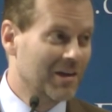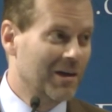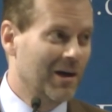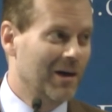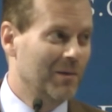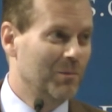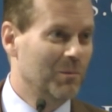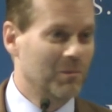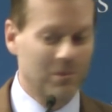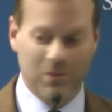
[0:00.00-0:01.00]

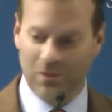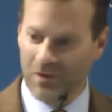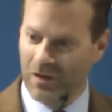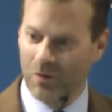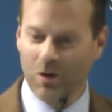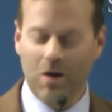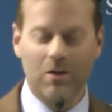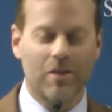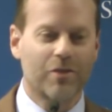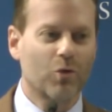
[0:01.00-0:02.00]
um, you know, we're all
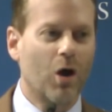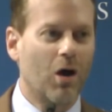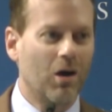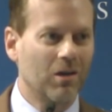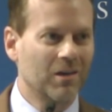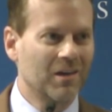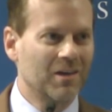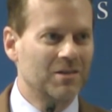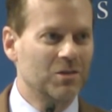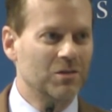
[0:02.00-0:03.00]
in thrall
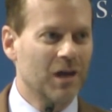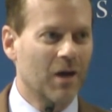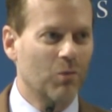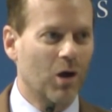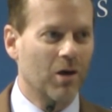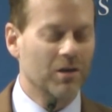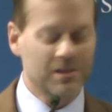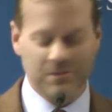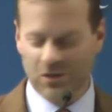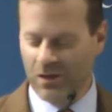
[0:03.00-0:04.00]
to John
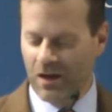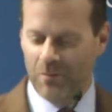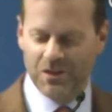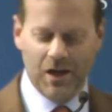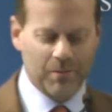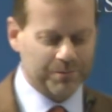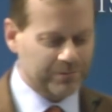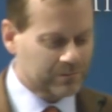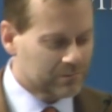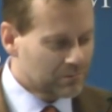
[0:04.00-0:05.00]
Waters. So he comes up
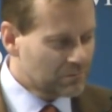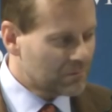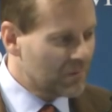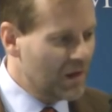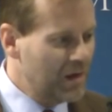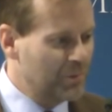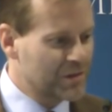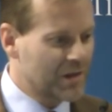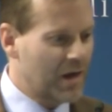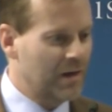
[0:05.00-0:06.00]
and he
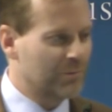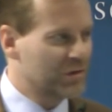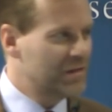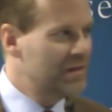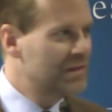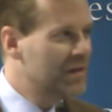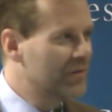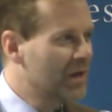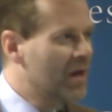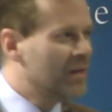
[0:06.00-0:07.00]
proceeds to
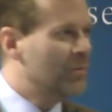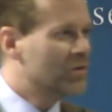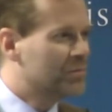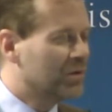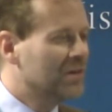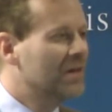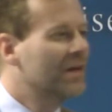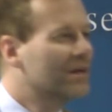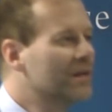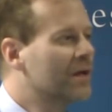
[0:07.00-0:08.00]
give the most
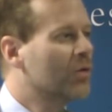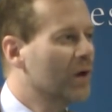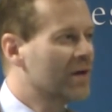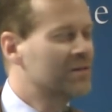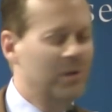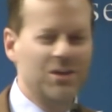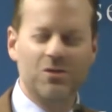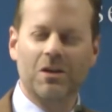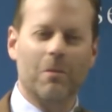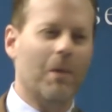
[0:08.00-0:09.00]
politically correct speech
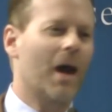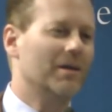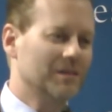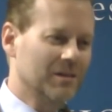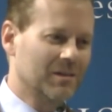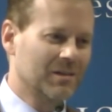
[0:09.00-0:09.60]
you can imagine.